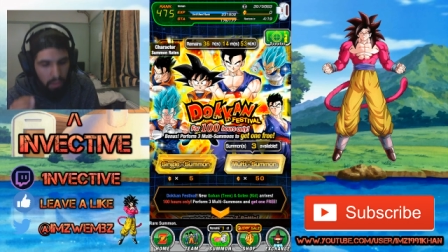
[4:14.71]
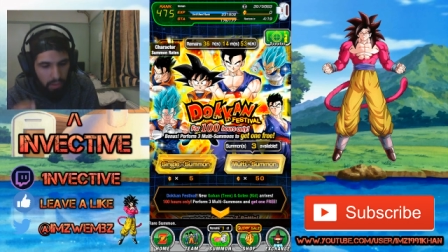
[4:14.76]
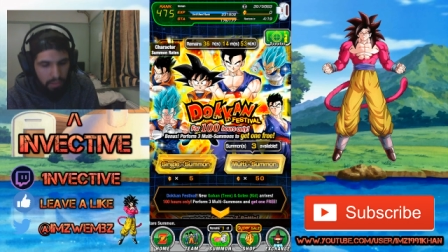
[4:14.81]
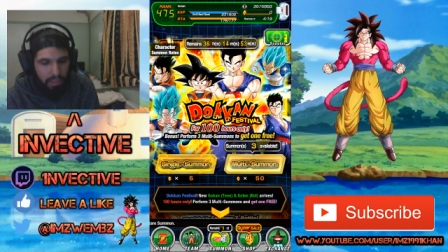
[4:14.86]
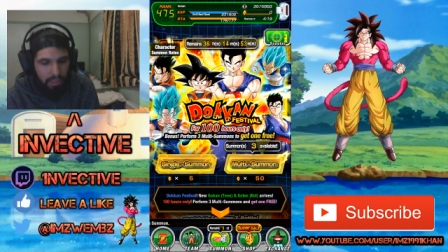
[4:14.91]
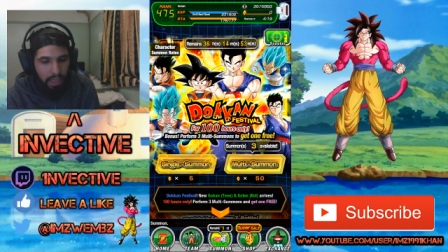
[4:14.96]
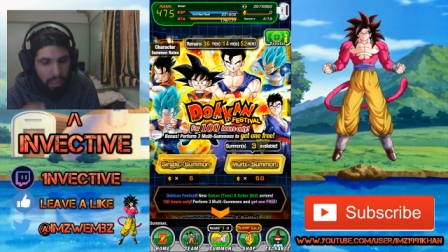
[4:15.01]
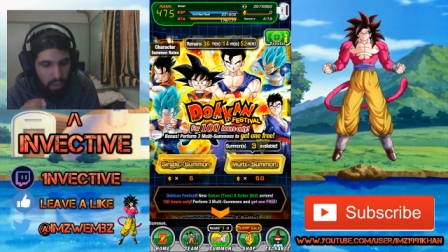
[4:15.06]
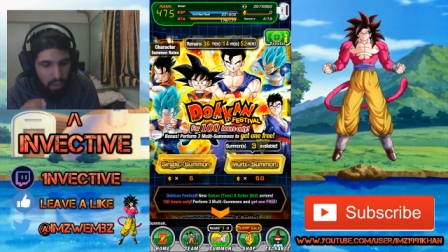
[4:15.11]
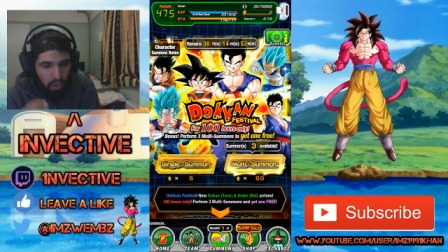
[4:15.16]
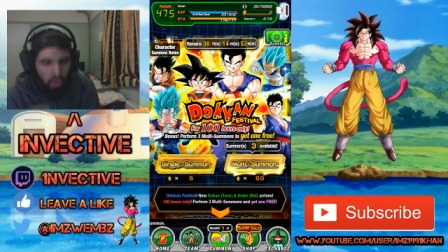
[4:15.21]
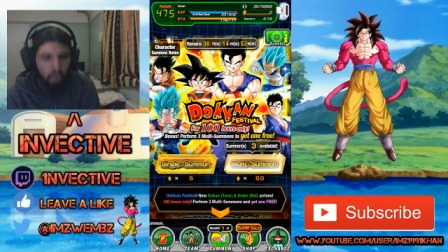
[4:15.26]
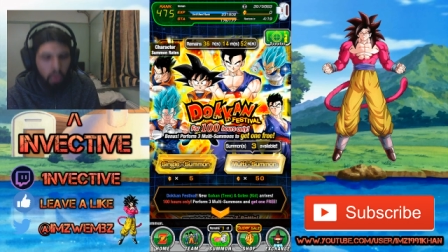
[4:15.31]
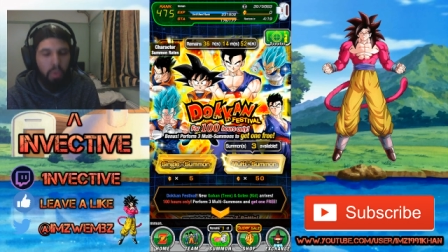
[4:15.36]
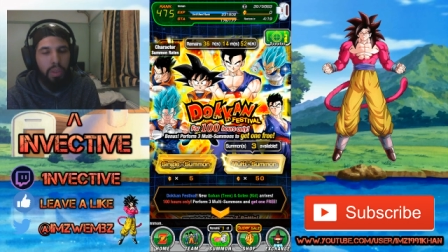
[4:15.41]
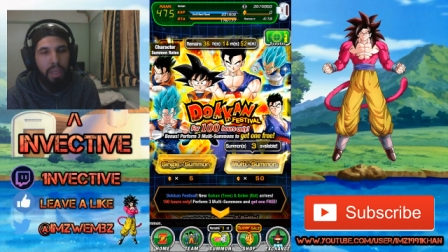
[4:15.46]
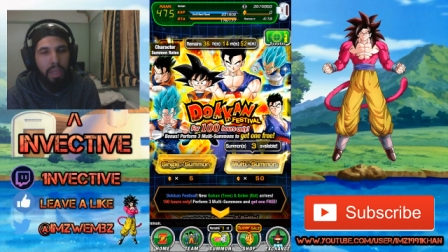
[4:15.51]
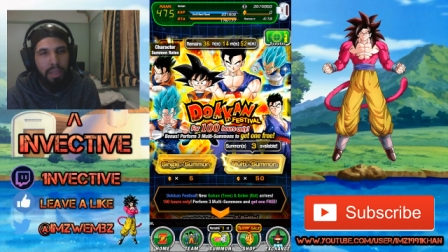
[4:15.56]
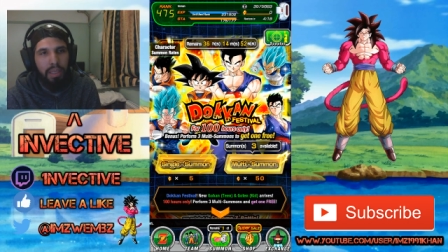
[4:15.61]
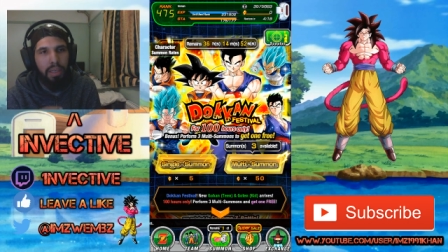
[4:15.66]
they know
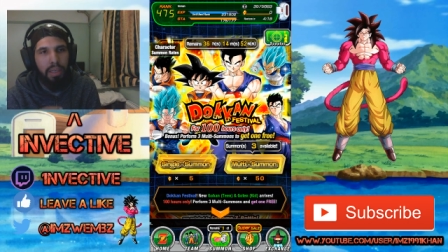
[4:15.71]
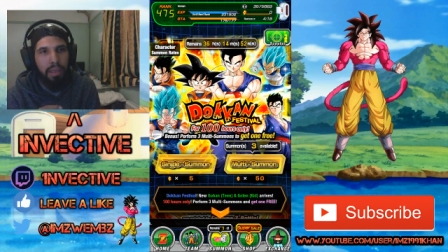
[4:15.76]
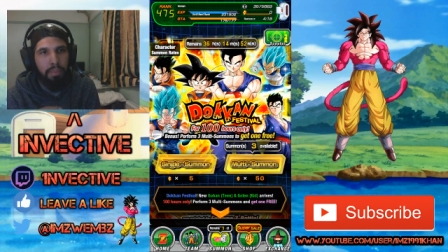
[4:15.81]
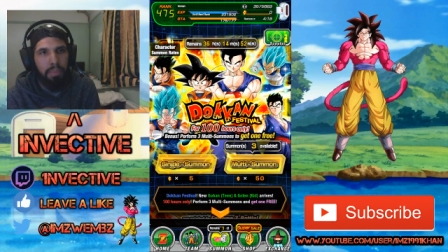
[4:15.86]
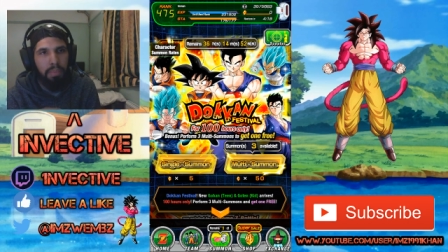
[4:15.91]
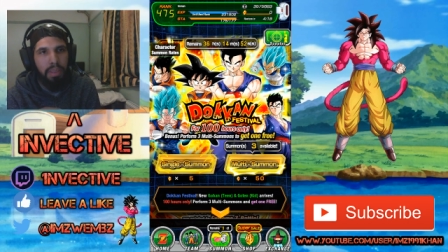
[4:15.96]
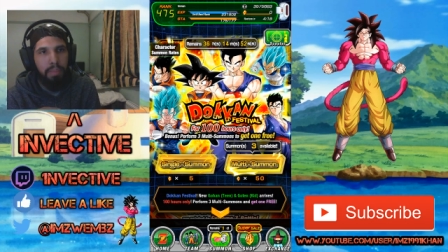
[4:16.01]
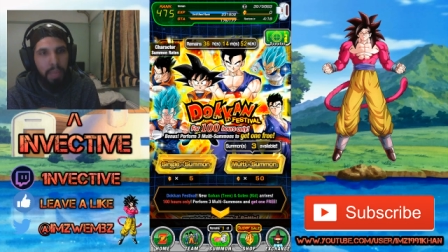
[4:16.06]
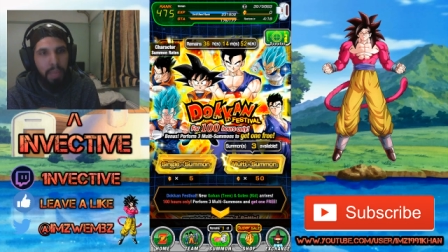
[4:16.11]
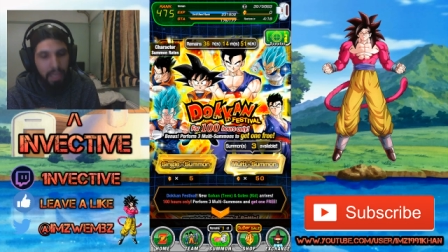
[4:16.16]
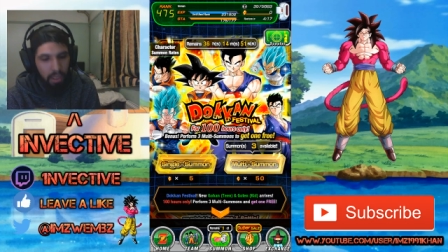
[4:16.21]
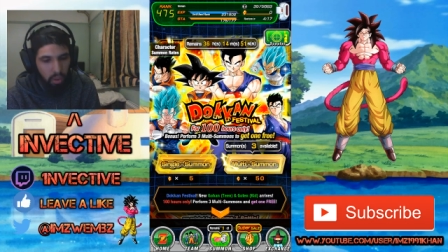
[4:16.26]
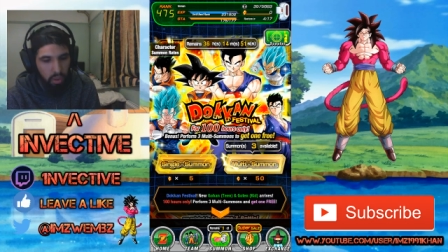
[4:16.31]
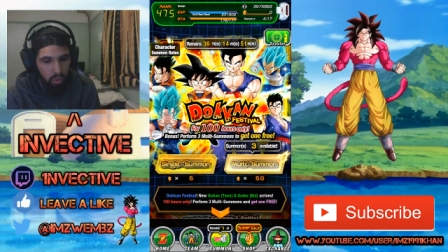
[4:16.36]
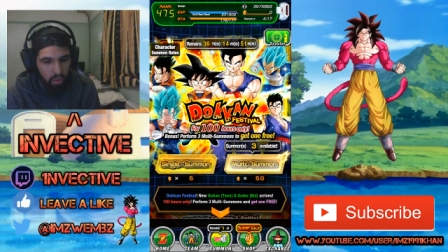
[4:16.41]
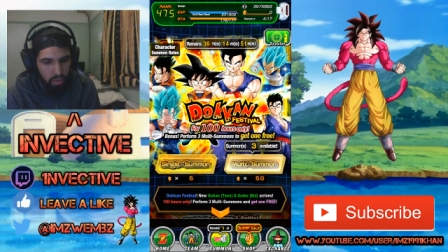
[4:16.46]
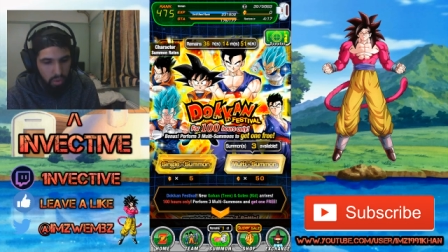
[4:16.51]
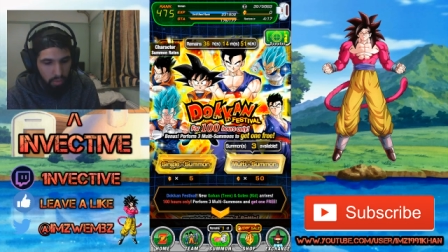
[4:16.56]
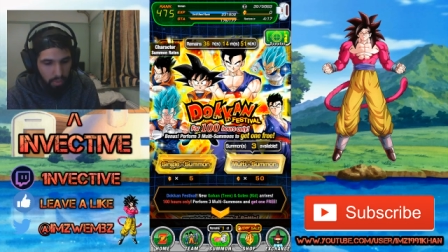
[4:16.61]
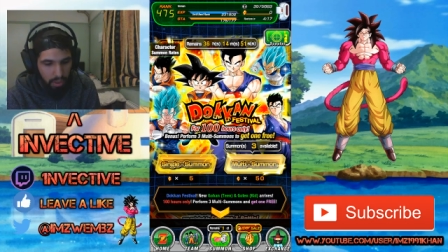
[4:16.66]
that they're going to be making
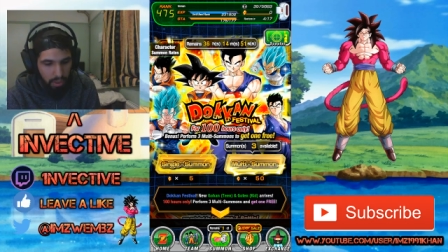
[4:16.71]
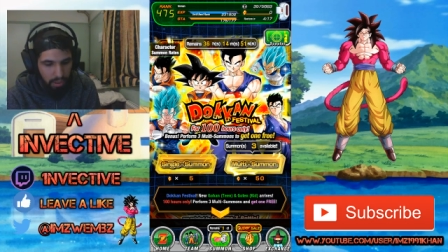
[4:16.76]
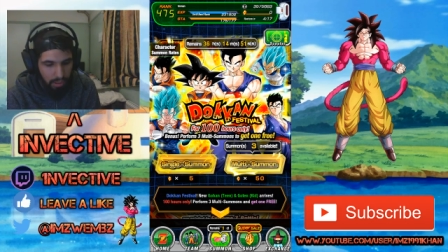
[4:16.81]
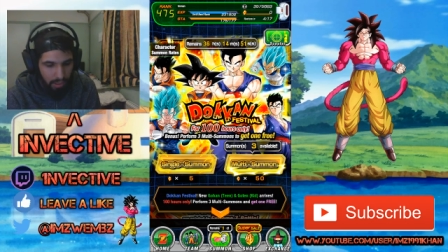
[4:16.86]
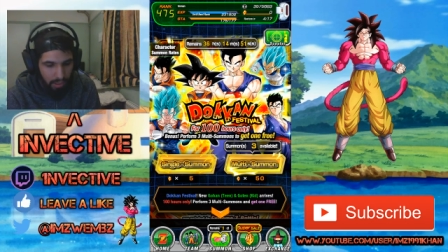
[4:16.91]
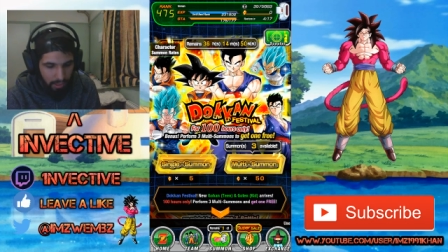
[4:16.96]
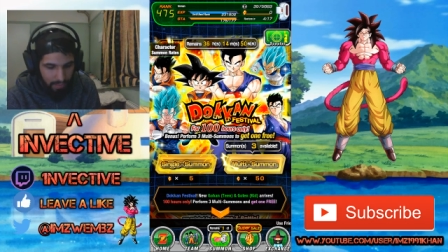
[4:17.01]
loads of money.